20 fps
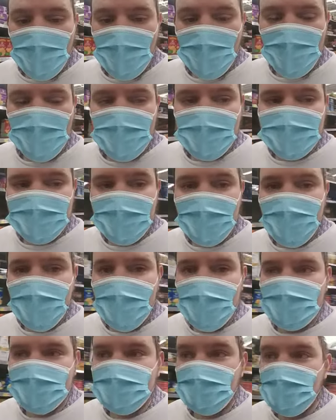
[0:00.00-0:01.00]
And
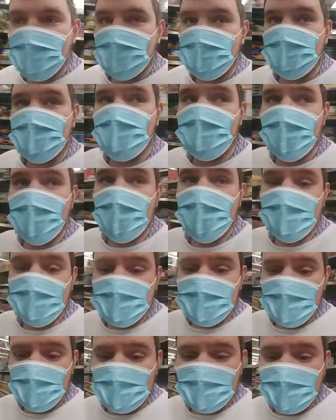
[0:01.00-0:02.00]
besides, being
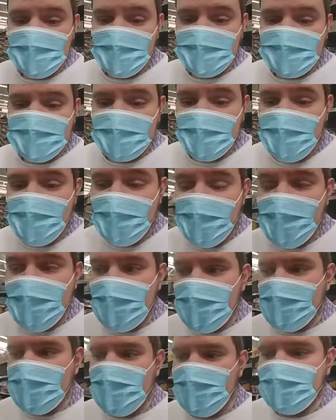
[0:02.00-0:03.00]
toothless
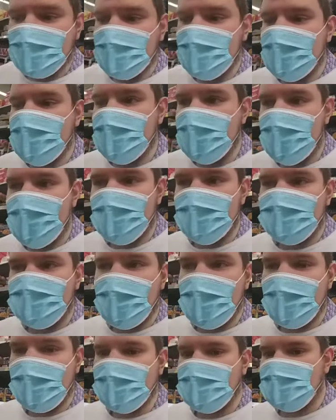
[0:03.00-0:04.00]
can get
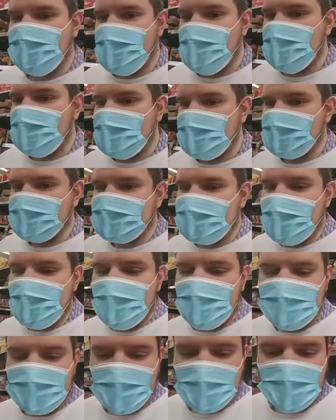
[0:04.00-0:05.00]
anybody thrown in
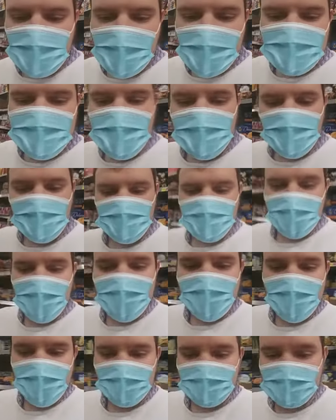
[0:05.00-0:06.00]
jail for the rest of their
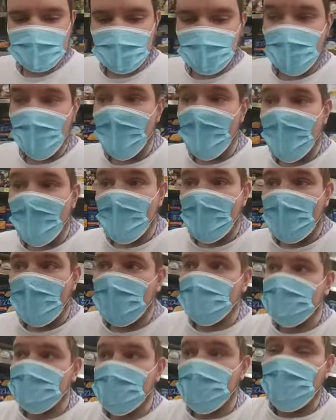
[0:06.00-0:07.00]
lives
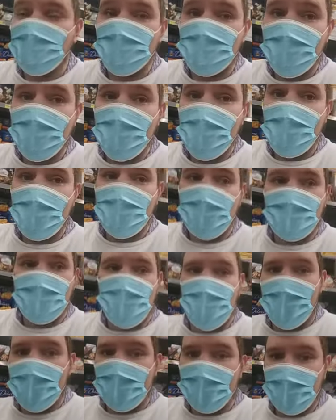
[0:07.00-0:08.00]
until they
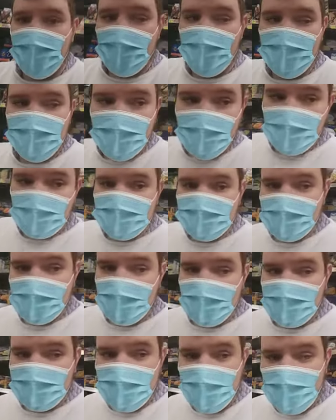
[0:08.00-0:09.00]
agree to get new
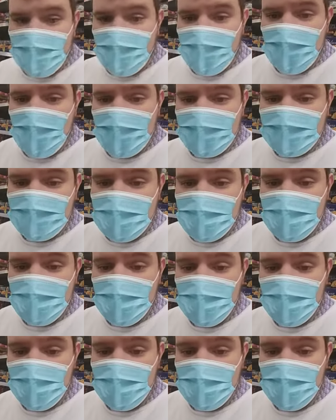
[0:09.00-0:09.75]
teeth, alright?